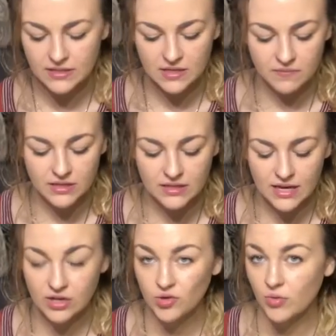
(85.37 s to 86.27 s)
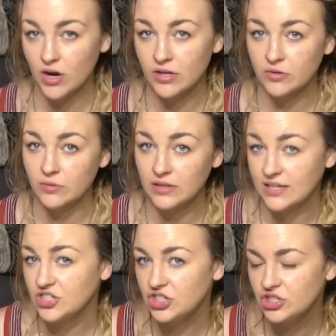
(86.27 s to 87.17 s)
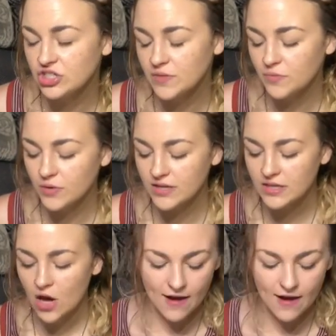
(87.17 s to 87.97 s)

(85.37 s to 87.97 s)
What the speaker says: somebody that you are in a relationship with.